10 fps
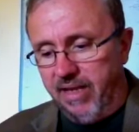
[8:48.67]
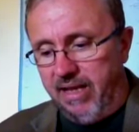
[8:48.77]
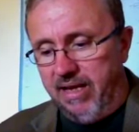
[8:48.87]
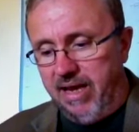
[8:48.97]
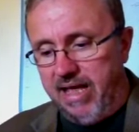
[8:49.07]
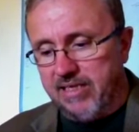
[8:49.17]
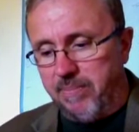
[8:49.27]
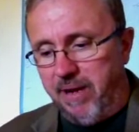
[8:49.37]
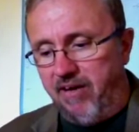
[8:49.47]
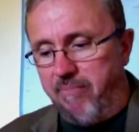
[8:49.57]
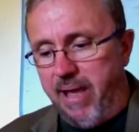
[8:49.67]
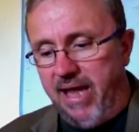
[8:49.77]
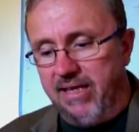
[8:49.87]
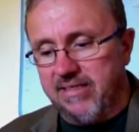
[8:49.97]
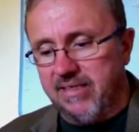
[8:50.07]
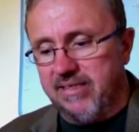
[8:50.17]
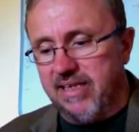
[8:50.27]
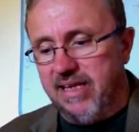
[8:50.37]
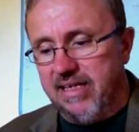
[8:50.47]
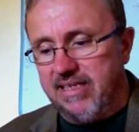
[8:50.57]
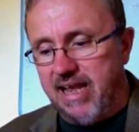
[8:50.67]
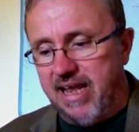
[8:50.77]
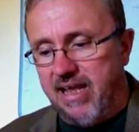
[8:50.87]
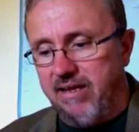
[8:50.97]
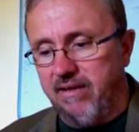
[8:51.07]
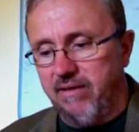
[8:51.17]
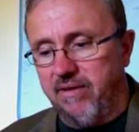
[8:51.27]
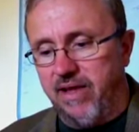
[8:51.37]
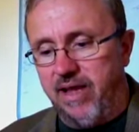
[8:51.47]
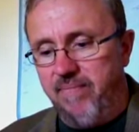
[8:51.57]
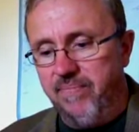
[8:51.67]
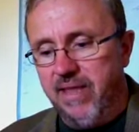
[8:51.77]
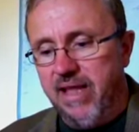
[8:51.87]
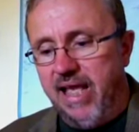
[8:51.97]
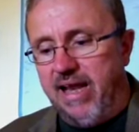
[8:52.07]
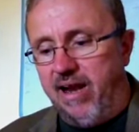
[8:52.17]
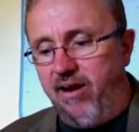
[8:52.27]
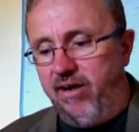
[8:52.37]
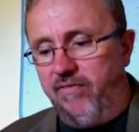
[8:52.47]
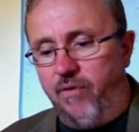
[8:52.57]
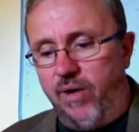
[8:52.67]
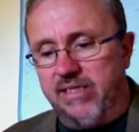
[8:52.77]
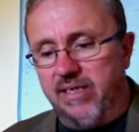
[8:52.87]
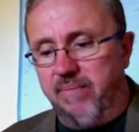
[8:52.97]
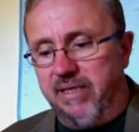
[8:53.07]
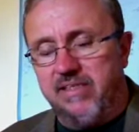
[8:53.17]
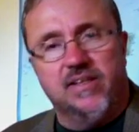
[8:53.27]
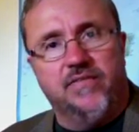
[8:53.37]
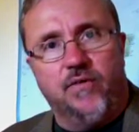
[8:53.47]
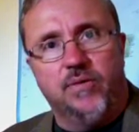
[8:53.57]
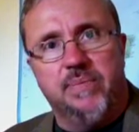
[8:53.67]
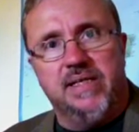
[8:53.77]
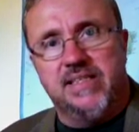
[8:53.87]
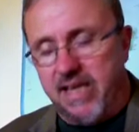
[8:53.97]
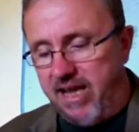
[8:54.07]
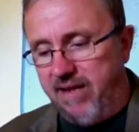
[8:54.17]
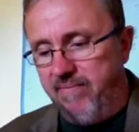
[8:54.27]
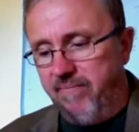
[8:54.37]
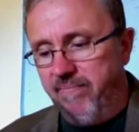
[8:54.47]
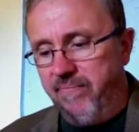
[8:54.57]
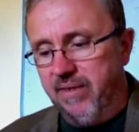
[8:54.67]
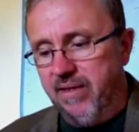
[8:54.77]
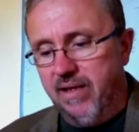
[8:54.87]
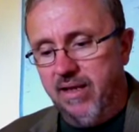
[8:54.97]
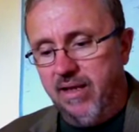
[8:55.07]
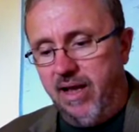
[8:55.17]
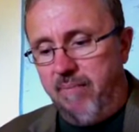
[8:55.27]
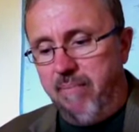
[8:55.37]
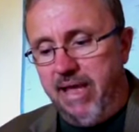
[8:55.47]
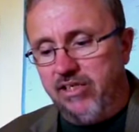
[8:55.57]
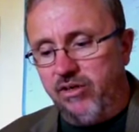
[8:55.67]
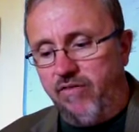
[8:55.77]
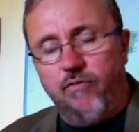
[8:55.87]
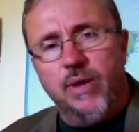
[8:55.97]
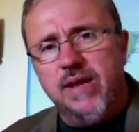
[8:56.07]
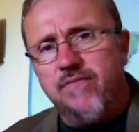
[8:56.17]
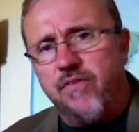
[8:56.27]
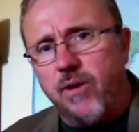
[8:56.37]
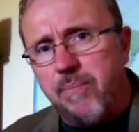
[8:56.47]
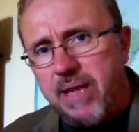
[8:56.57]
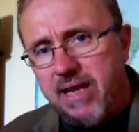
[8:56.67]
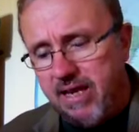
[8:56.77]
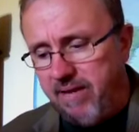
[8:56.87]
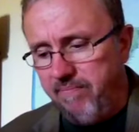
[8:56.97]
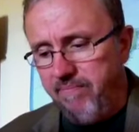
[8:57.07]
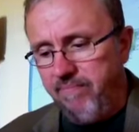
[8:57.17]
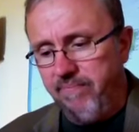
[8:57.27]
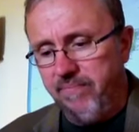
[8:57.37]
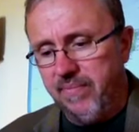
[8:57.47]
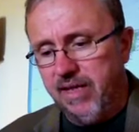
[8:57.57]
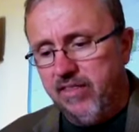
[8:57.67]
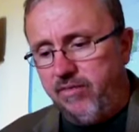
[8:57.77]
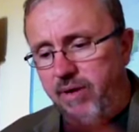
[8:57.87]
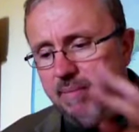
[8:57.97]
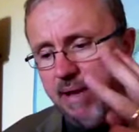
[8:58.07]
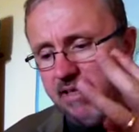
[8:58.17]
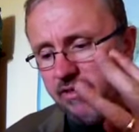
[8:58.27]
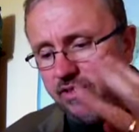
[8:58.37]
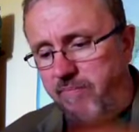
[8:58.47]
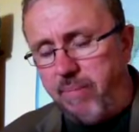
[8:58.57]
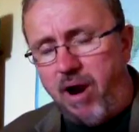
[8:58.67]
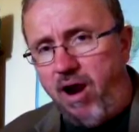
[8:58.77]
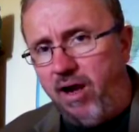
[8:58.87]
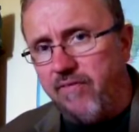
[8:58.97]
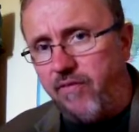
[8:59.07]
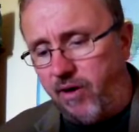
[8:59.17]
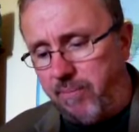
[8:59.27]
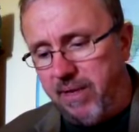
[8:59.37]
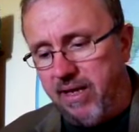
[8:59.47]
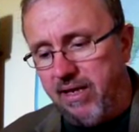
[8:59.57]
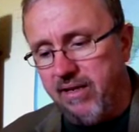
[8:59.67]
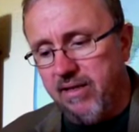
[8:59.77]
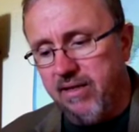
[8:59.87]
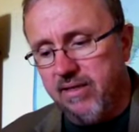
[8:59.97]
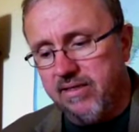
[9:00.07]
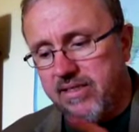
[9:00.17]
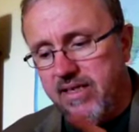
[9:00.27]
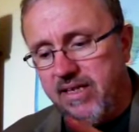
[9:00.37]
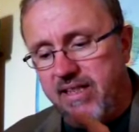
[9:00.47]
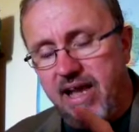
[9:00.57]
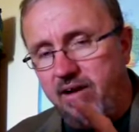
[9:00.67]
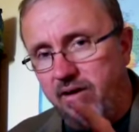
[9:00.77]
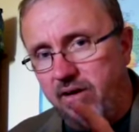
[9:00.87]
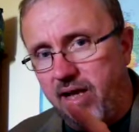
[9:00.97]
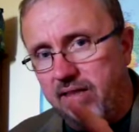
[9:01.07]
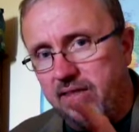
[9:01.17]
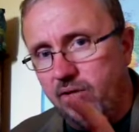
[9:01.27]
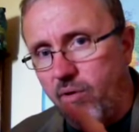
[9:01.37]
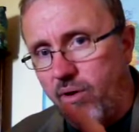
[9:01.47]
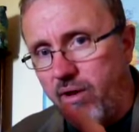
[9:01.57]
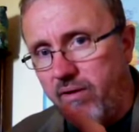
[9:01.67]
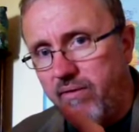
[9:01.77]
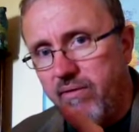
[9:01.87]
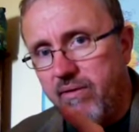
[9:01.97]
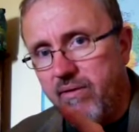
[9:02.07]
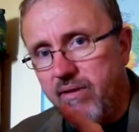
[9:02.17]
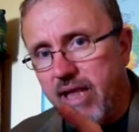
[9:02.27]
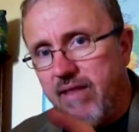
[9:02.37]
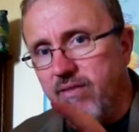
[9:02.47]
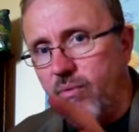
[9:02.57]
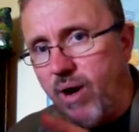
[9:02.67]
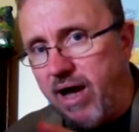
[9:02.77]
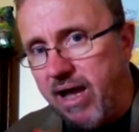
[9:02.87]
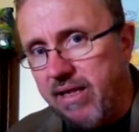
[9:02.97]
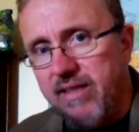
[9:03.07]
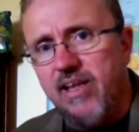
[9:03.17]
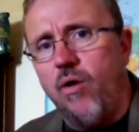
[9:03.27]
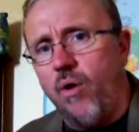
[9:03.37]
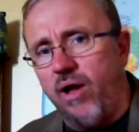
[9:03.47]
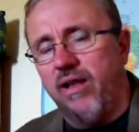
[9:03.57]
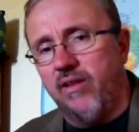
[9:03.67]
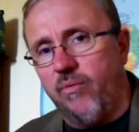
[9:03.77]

and it has a pair of balances in its hand, okay? And I heard a voice in the midst of the fourth beast say, a measure of wheat for a penny, three measures of barley for a penny. See thou hurt not the oil and the wine. The oil and the